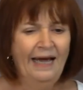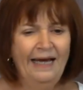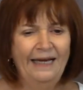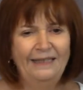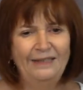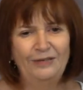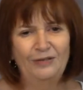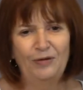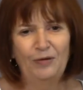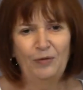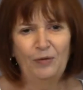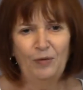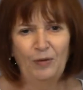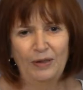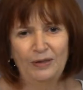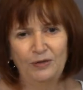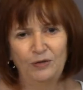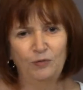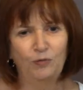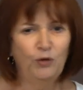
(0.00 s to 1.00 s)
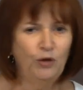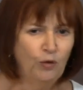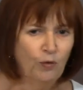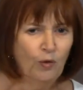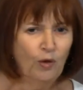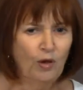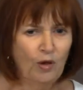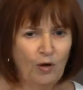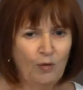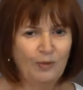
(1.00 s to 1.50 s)
And so you
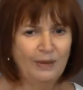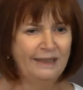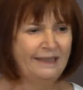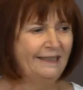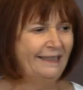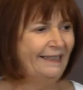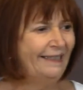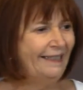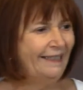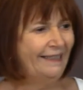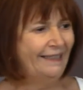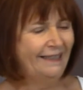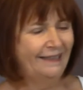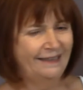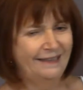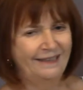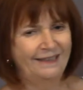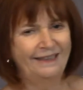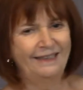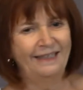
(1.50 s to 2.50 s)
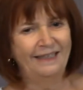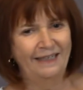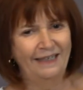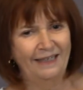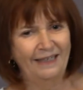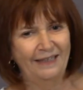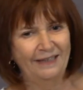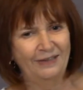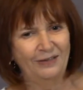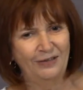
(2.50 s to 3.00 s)
will always see it's
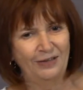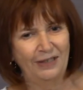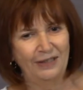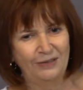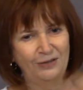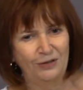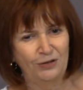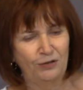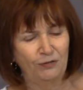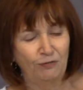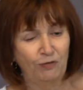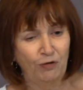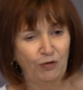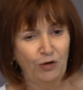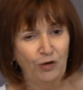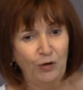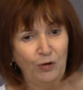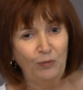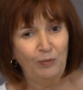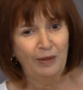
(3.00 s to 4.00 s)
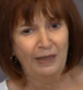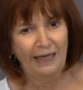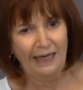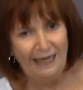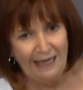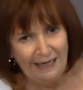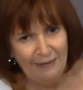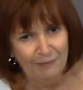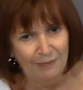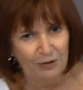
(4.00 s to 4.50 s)
the Institute for Human
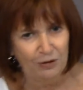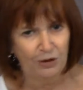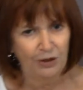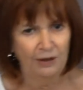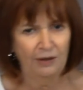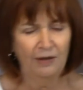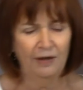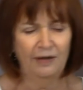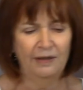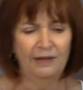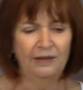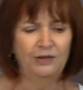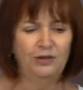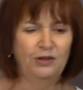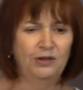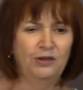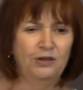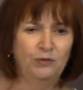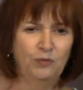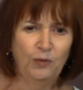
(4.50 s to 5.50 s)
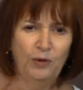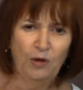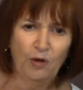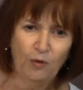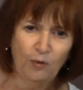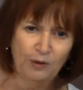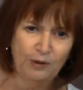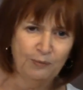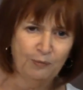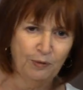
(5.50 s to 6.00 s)
and Machine Cognition, because we
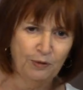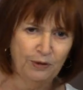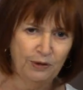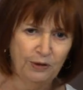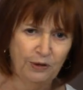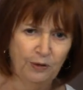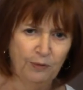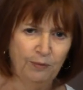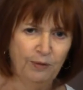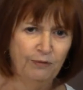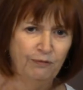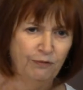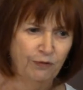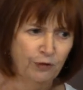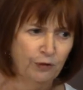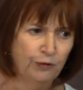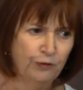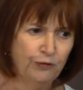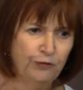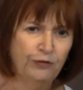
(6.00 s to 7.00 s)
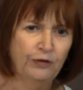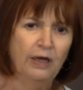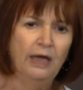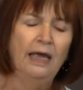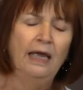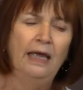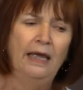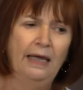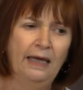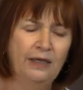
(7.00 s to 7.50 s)
always put the human first
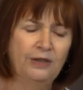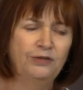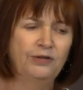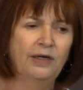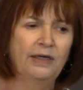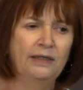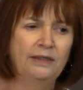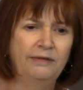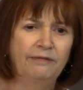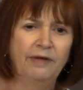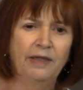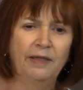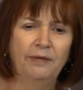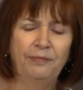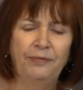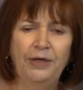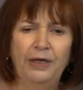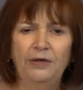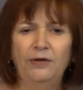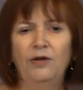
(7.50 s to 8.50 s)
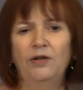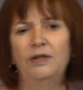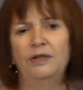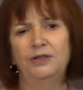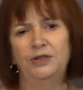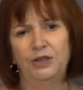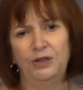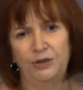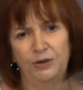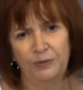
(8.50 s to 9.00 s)
and try to develop
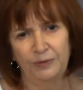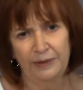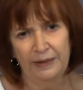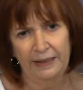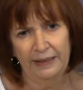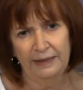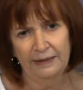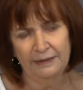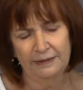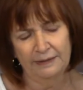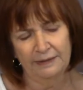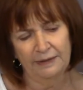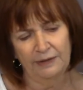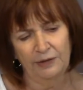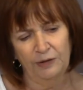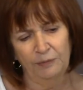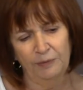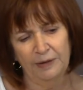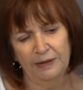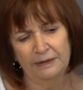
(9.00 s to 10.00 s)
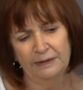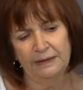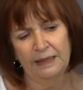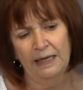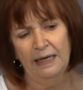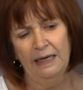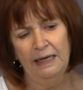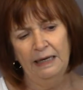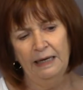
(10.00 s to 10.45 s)
technology to enhance the humans.